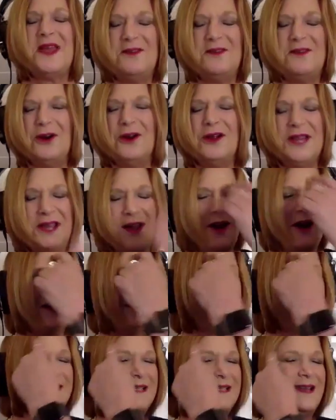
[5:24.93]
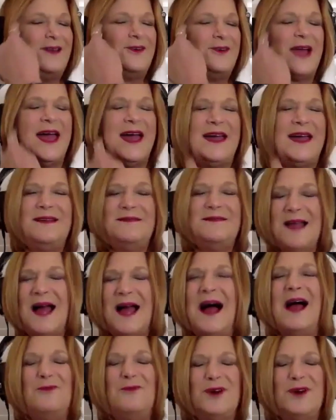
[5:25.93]
early on, I said, okay,
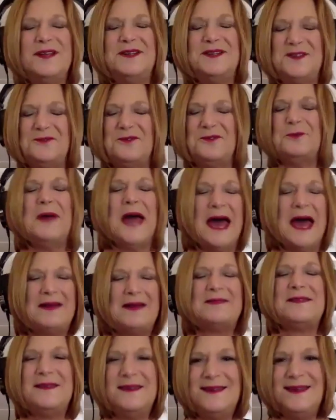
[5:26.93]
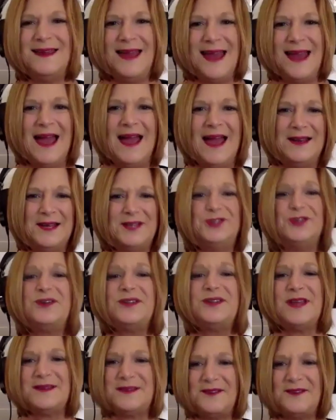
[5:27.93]
I want a different path. And I took
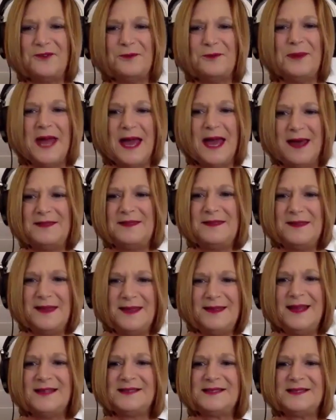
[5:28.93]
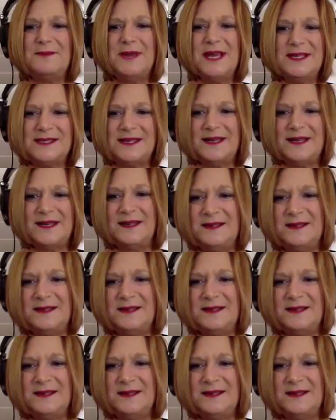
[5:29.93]
that different path. And that's amazing.